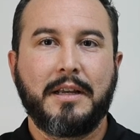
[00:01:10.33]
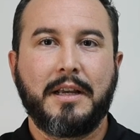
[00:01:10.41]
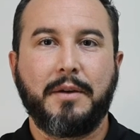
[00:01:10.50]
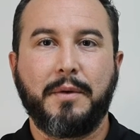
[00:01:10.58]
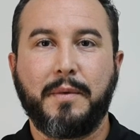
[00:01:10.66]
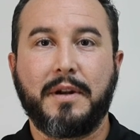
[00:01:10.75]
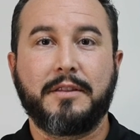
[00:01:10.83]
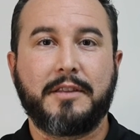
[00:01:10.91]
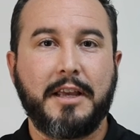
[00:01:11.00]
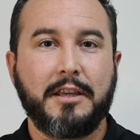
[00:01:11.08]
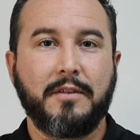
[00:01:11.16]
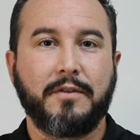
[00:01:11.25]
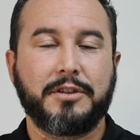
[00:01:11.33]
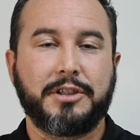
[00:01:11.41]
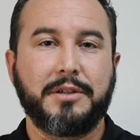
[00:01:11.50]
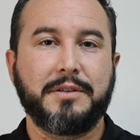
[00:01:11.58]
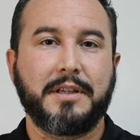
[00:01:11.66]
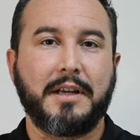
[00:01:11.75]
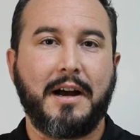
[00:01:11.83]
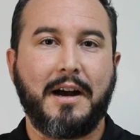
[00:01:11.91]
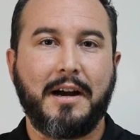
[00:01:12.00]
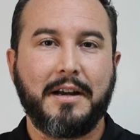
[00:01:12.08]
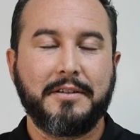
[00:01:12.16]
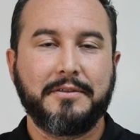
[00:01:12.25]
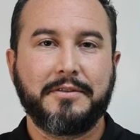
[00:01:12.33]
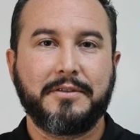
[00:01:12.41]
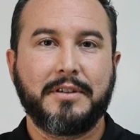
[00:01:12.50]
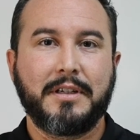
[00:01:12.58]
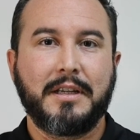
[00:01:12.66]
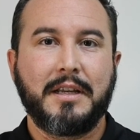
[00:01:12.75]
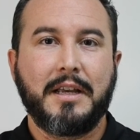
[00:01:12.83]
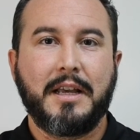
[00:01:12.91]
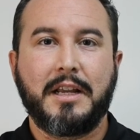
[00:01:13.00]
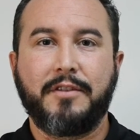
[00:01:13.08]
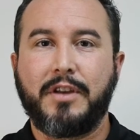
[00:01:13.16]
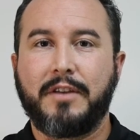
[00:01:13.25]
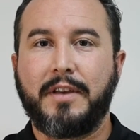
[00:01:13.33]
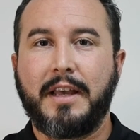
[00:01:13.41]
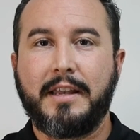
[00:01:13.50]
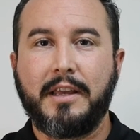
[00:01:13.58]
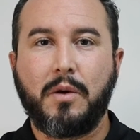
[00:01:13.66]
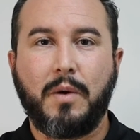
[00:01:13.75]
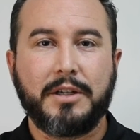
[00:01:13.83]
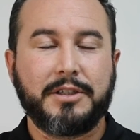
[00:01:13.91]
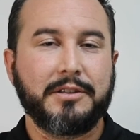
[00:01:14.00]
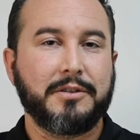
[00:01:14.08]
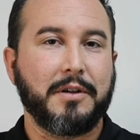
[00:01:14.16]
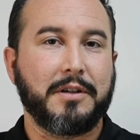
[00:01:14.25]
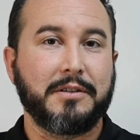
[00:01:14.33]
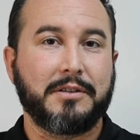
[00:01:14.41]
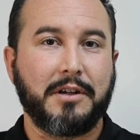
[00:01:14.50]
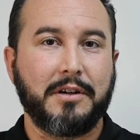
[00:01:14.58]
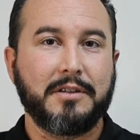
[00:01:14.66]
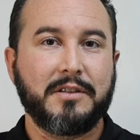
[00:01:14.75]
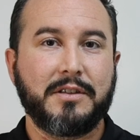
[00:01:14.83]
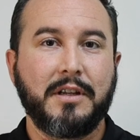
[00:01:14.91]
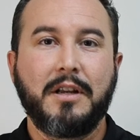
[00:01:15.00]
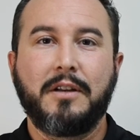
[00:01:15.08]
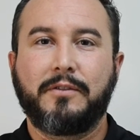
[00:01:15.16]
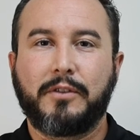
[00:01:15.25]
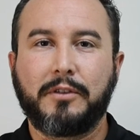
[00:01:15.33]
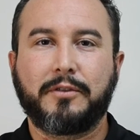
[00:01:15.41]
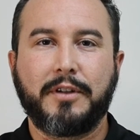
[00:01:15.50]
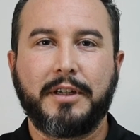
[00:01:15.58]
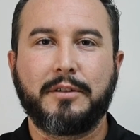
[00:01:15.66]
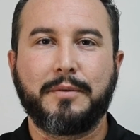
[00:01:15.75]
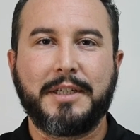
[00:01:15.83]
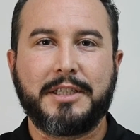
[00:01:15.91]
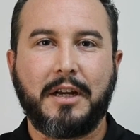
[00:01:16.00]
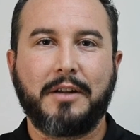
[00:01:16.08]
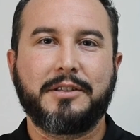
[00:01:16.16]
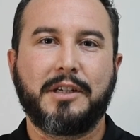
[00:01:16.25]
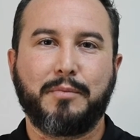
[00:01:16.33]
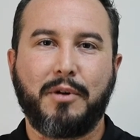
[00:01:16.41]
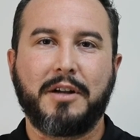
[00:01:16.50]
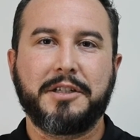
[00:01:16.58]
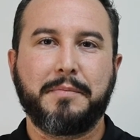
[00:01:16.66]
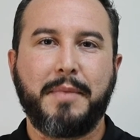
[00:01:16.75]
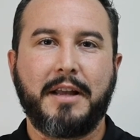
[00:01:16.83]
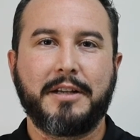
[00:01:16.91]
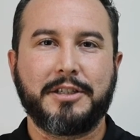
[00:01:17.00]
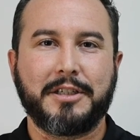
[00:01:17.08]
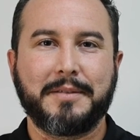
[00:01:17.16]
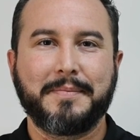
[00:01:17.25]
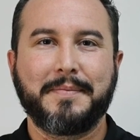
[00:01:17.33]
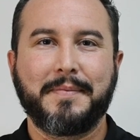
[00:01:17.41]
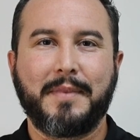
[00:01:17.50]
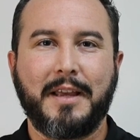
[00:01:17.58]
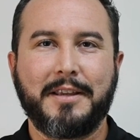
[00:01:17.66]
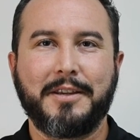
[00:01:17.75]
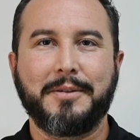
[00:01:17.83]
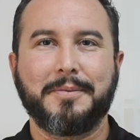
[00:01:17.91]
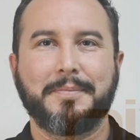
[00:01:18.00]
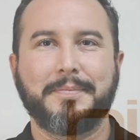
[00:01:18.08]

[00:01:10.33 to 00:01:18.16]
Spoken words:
And we want to thank you for choosing Hive. And if you have any questions or concerns, feel free to reach out to your project manager. Thank you.